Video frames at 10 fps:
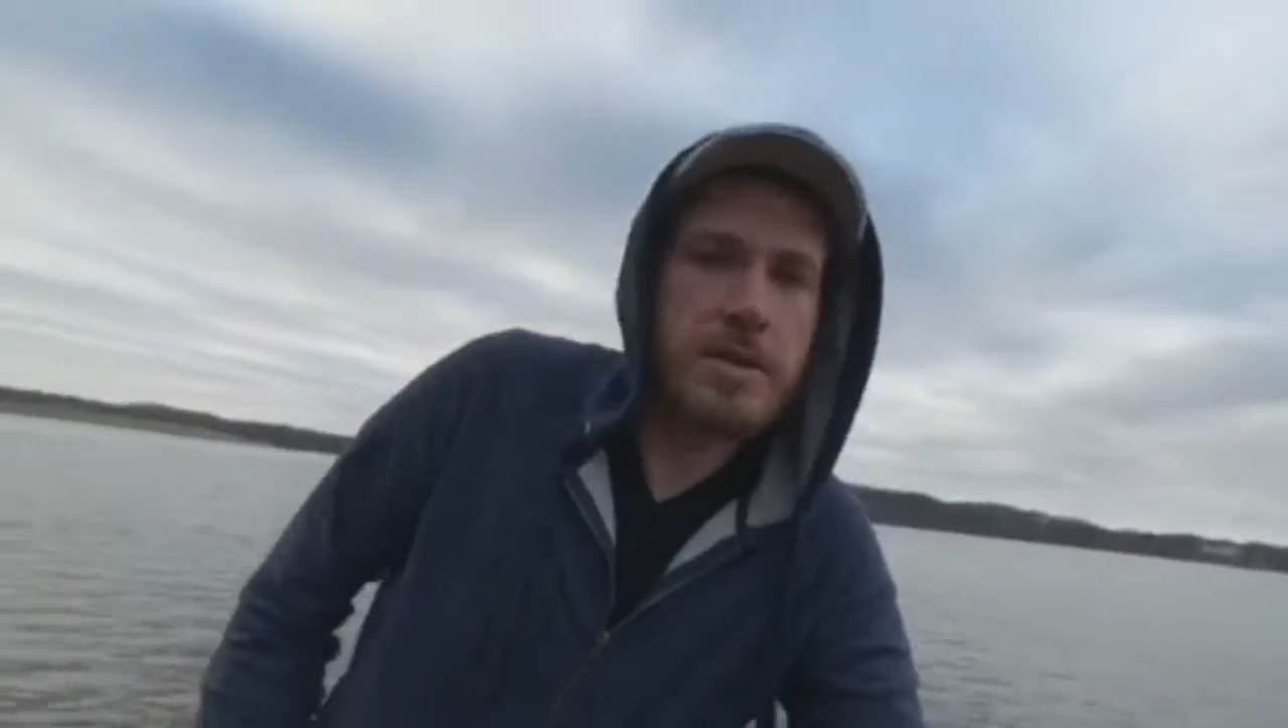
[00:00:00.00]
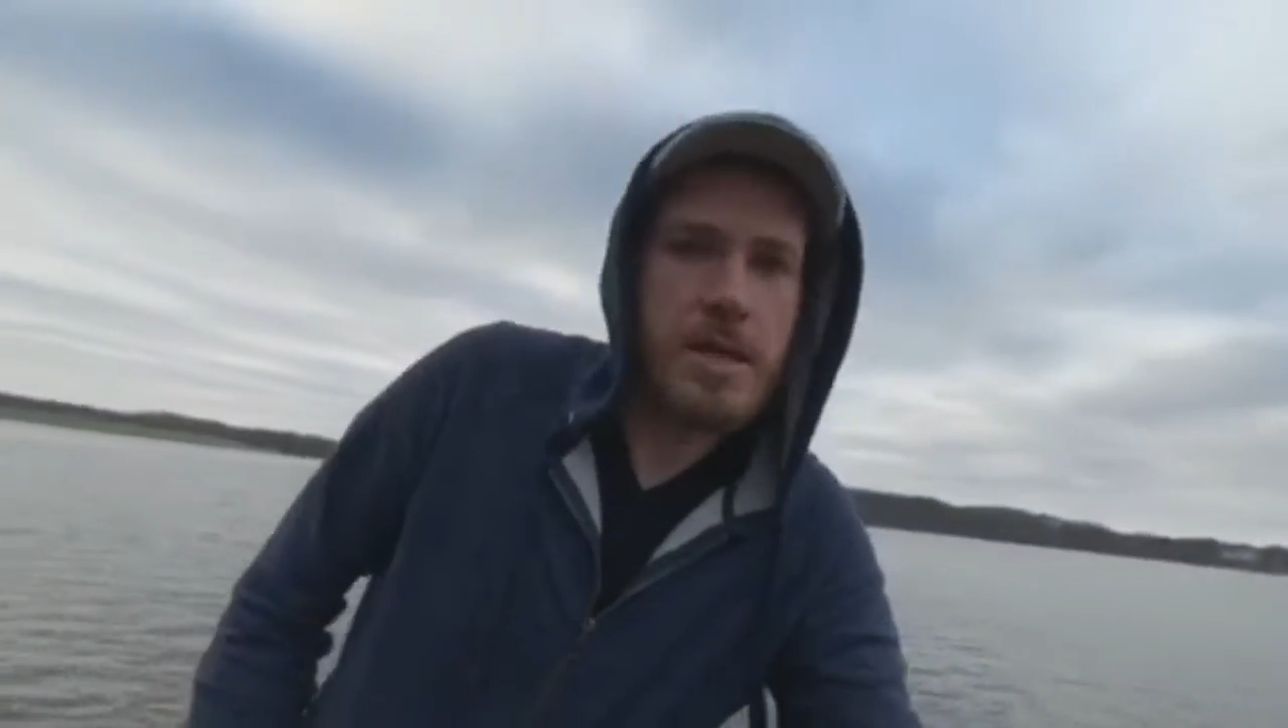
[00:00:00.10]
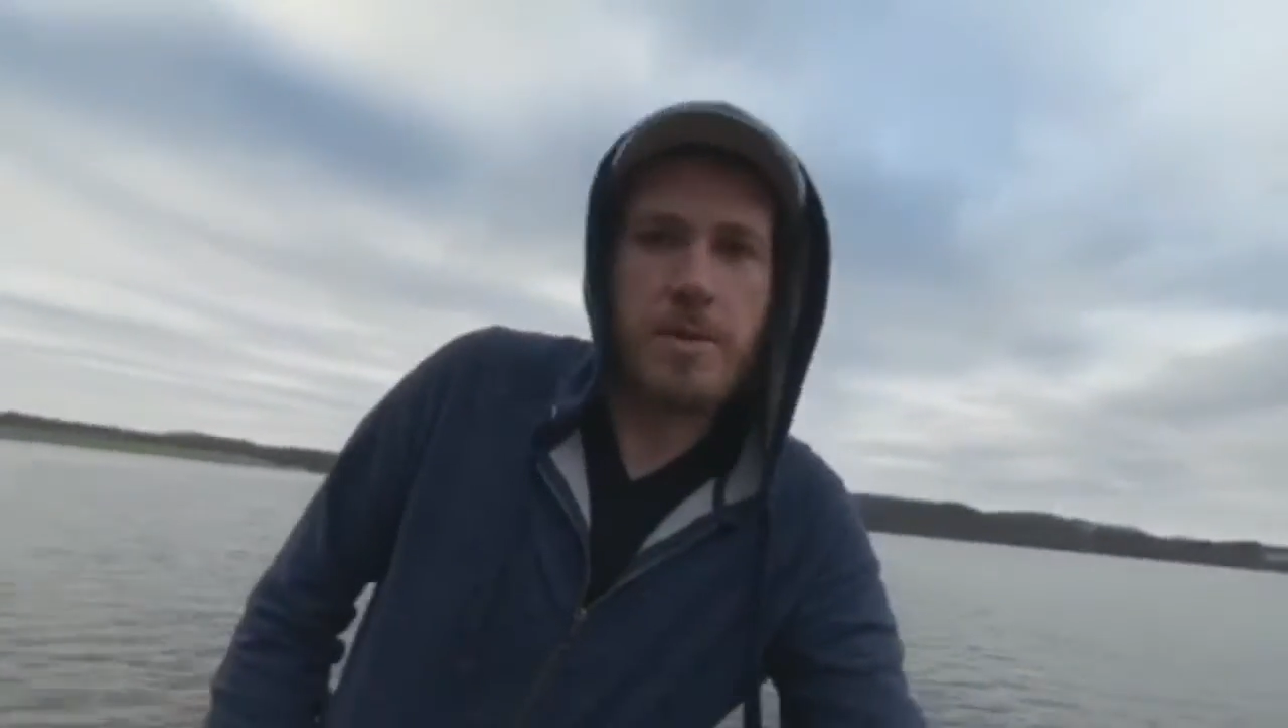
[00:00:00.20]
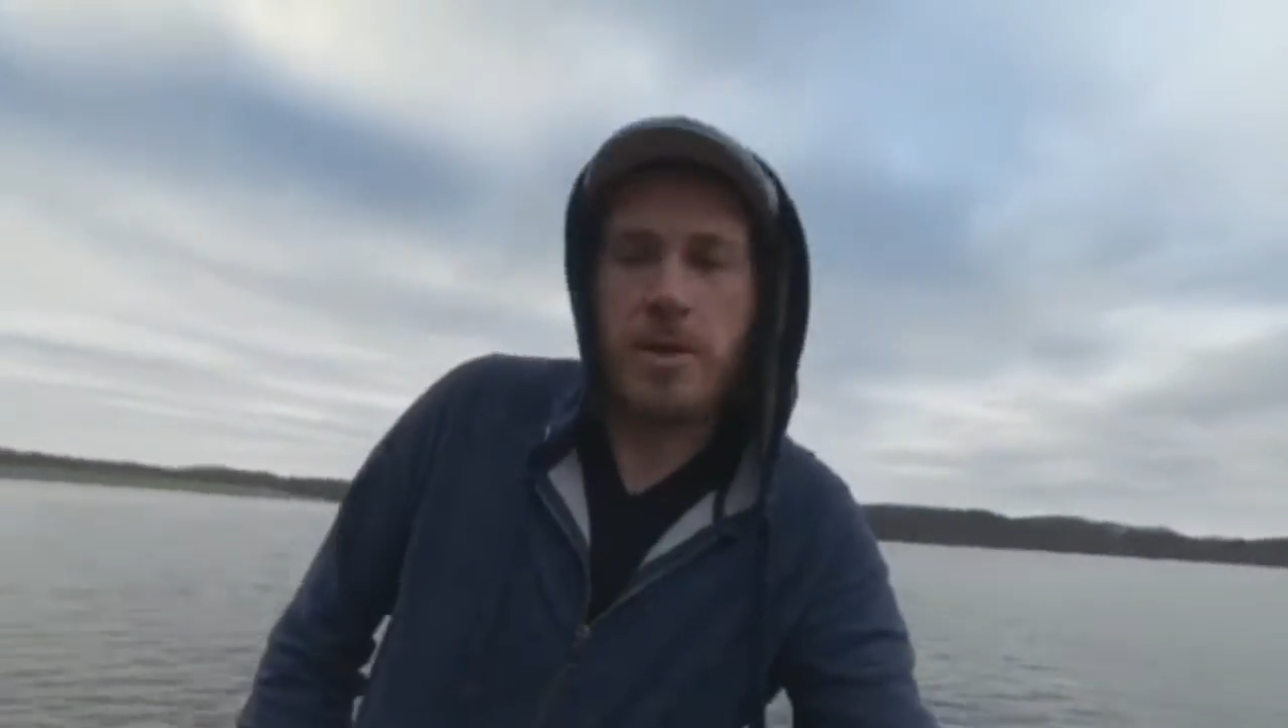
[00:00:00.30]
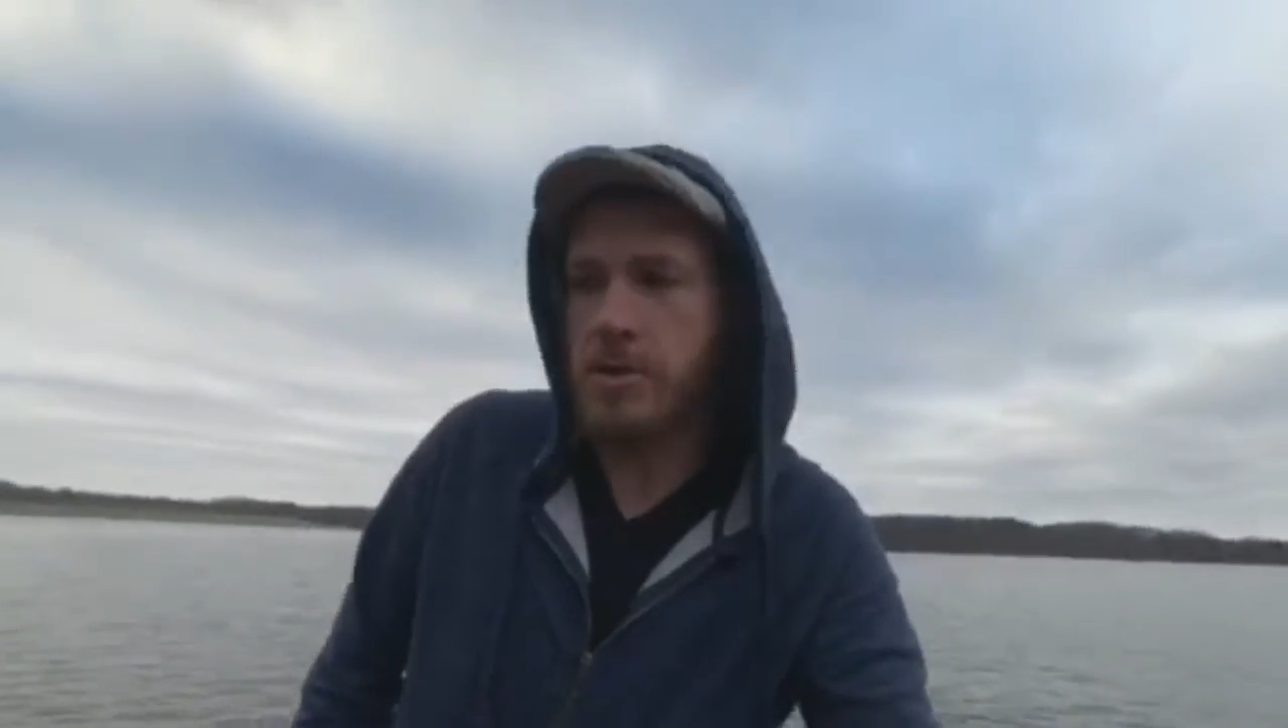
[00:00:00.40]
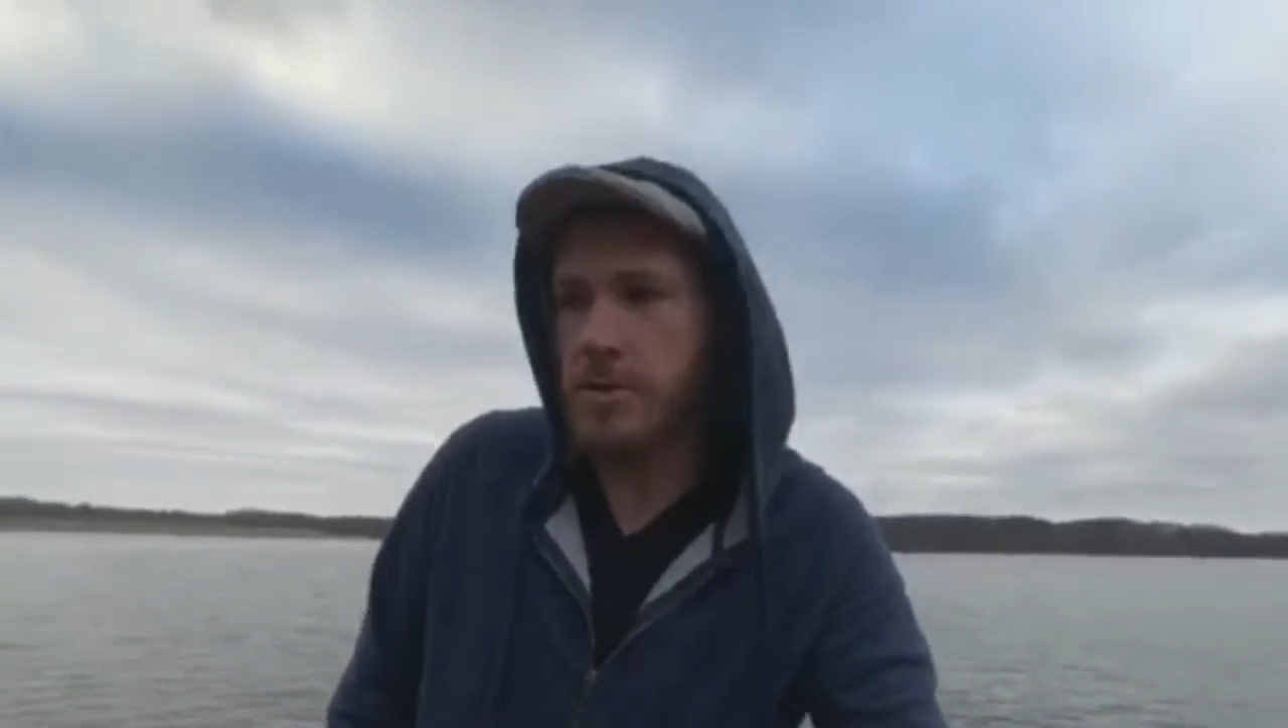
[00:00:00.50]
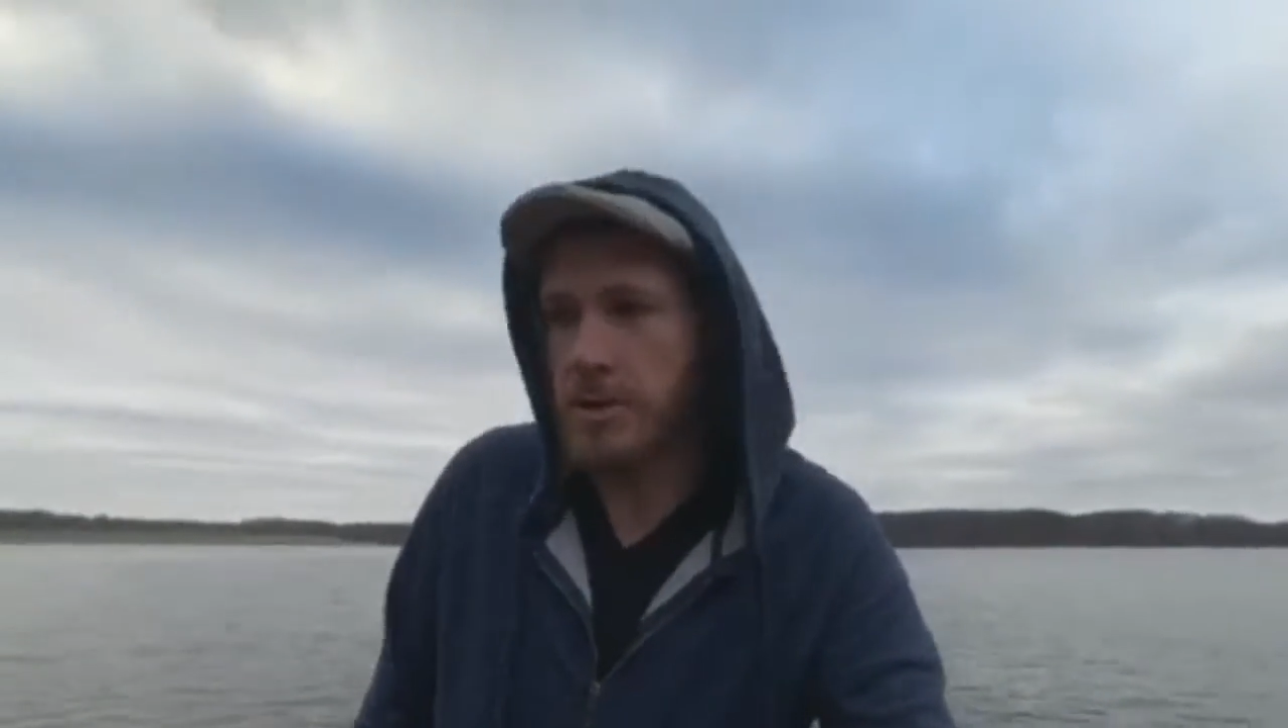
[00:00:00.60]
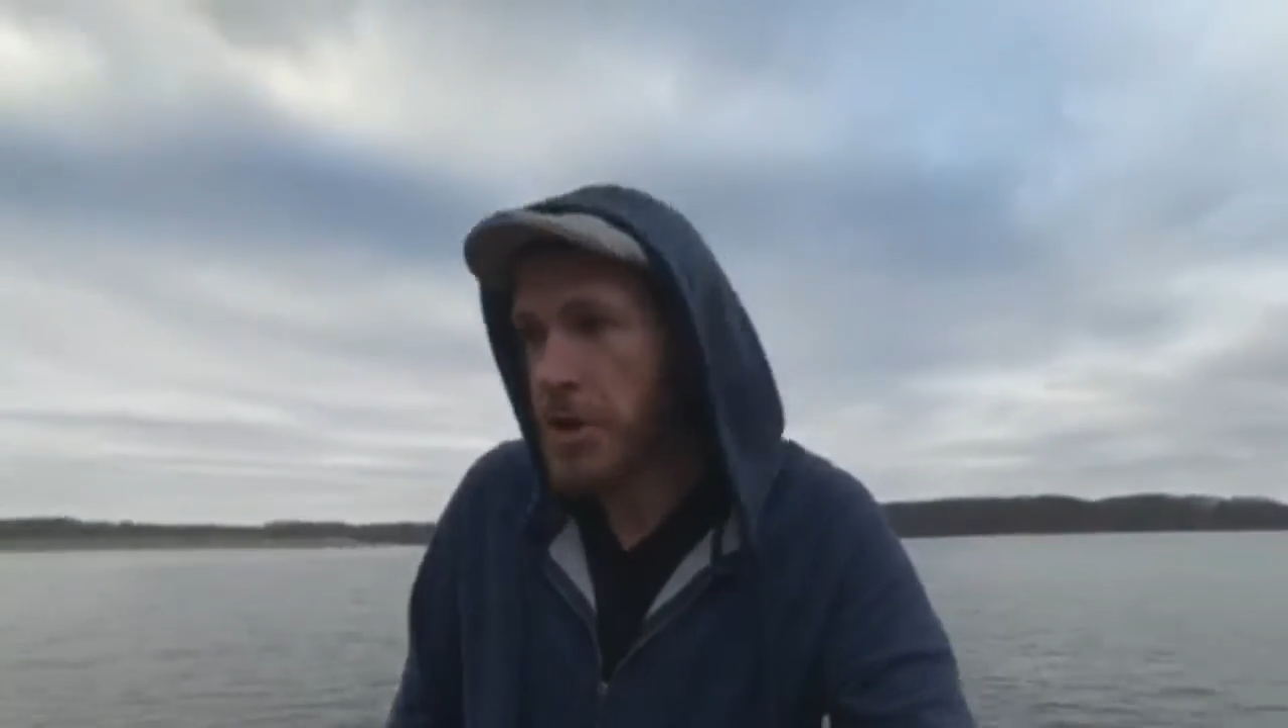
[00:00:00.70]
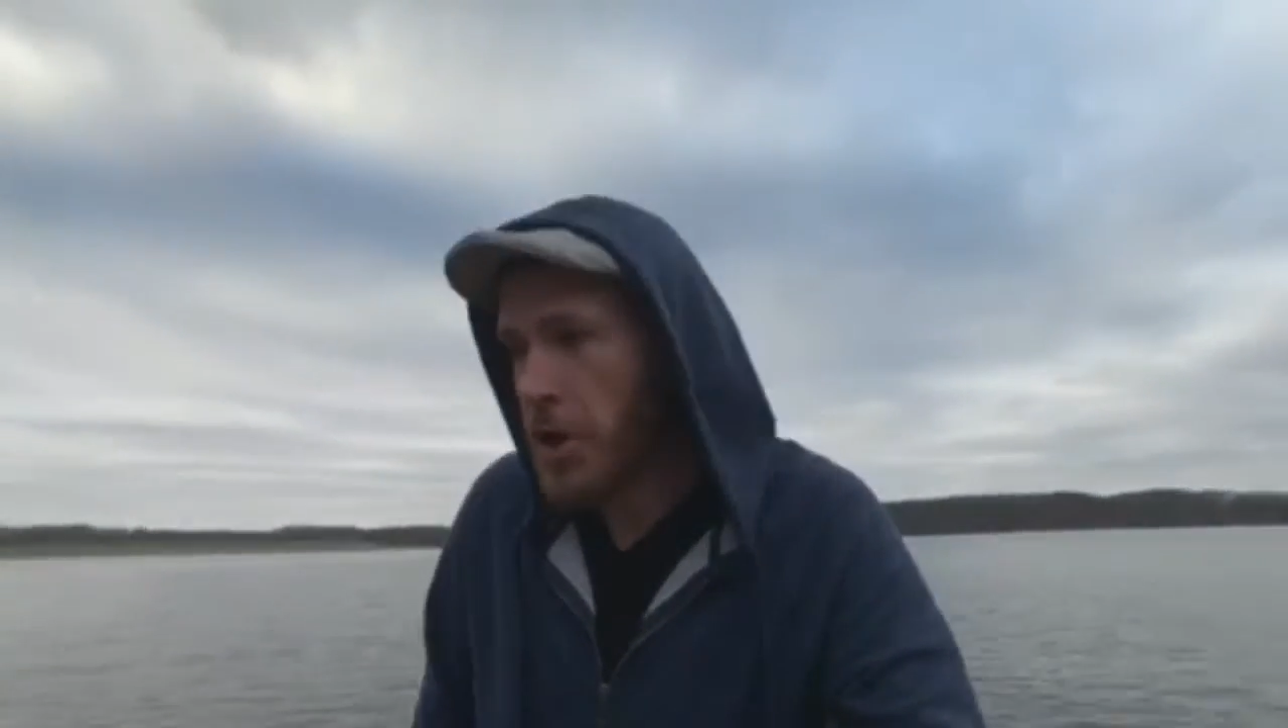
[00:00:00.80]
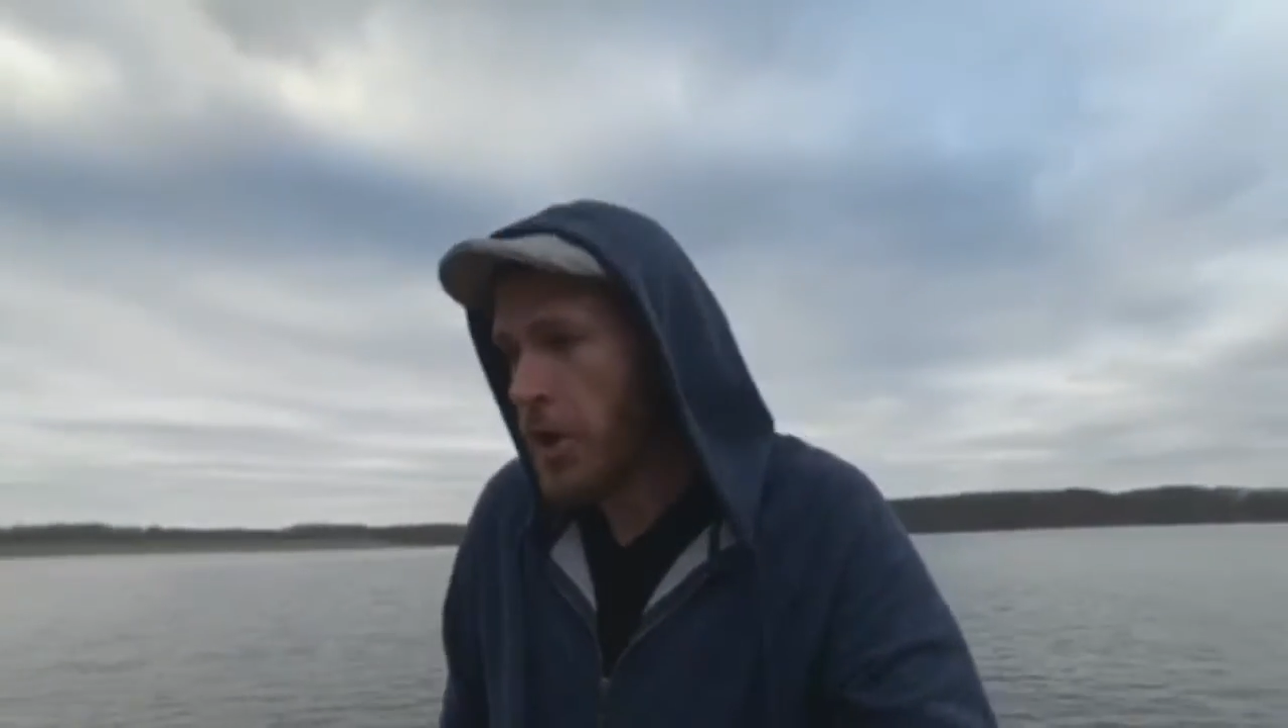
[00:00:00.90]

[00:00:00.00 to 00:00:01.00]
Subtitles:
time ago, and